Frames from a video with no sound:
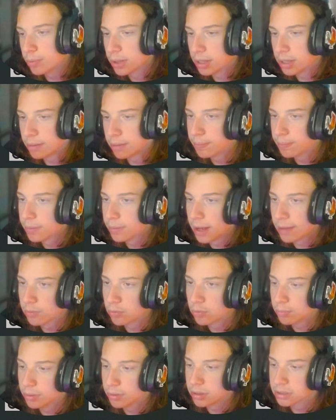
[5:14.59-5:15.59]
but I
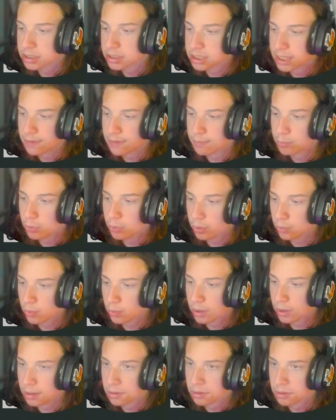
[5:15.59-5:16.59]
probably will put it to
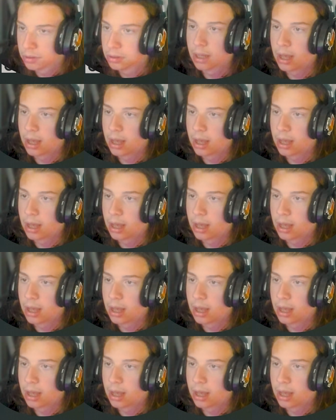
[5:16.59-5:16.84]
7.1.